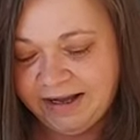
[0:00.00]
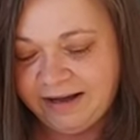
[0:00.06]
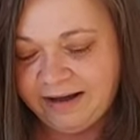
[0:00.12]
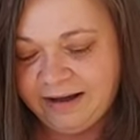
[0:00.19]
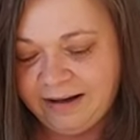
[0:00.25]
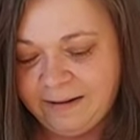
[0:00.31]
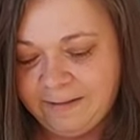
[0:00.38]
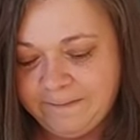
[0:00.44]

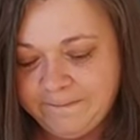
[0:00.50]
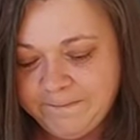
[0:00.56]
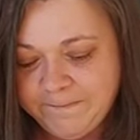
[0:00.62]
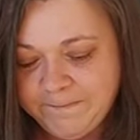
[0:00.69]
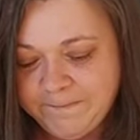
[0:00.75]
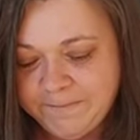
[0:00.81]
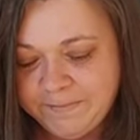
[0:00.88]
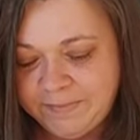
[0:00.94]

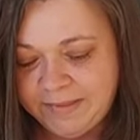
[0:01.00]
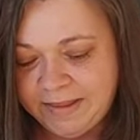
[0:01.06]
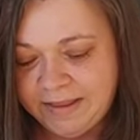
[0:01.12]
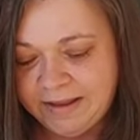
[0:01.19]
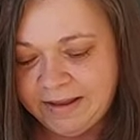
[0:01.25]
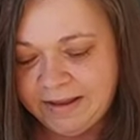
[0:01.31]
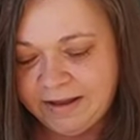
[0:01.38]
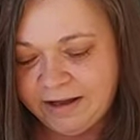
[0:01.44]

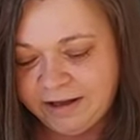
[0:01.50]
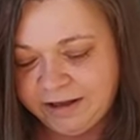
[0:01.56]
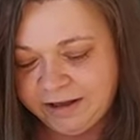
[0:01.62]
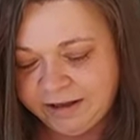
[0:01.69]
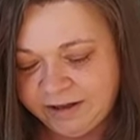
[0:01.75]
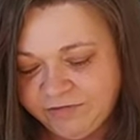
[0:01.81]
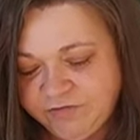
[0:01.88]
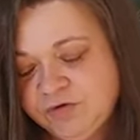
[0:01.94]

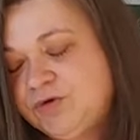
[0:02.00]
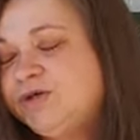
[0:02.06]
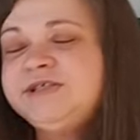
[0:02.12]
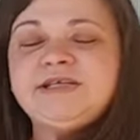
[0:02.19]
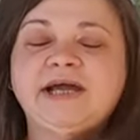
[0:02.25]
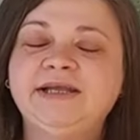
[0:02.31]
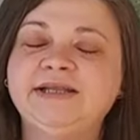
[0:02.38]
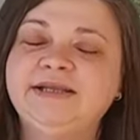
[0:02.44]
Of
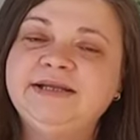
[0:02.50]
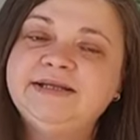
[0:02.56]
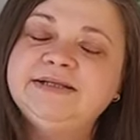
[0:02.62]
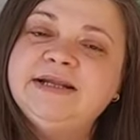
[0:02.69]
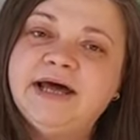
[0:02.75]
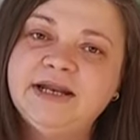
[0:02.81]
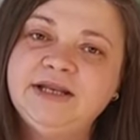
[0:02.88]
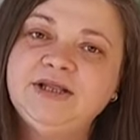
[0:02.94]
course, I did
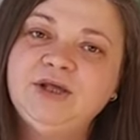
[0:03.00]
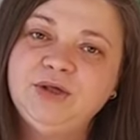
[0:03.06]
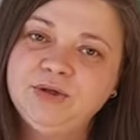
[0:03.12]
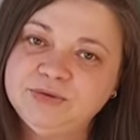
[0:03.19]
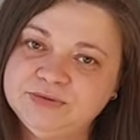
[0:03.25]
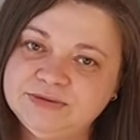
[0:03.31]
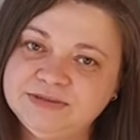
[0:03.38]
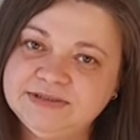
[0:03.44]
not
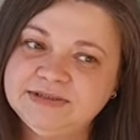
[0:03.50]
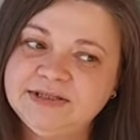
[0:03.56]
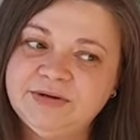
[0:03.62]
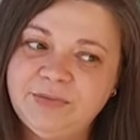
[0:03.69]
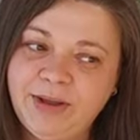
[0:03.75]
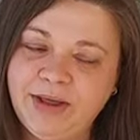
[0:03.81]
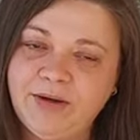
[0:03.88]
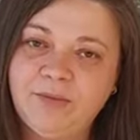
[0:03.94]
use
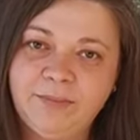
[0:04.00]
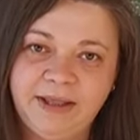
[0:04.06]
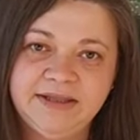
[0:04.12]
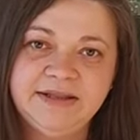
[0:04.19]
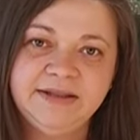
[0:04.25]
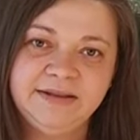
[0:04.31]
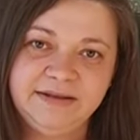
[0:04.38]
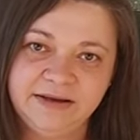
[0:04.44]
the
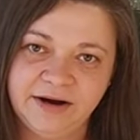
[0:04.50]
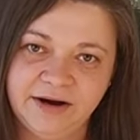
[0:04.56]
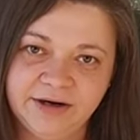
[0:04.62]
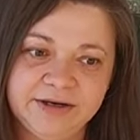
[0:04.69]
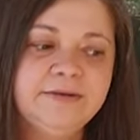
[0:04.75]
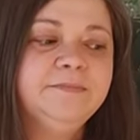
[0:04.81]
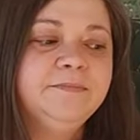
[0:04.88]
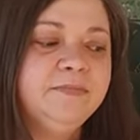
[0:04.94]
recommended
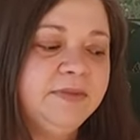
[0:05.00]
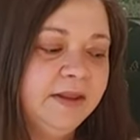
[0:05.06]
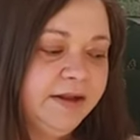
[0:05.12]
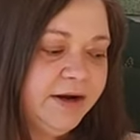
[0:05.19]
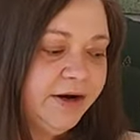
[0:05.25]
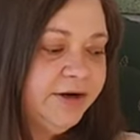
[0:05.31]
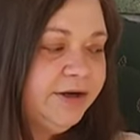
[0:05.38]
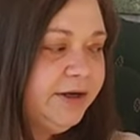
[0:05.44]
yarn. The
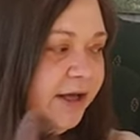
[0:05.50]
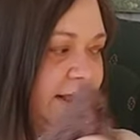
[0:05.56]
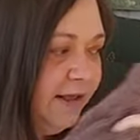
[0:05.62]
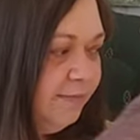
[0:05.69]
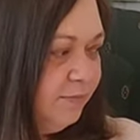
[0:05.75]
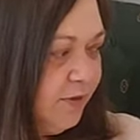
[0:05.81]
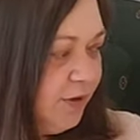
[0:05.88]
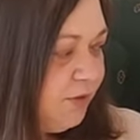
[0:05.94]
yarn I am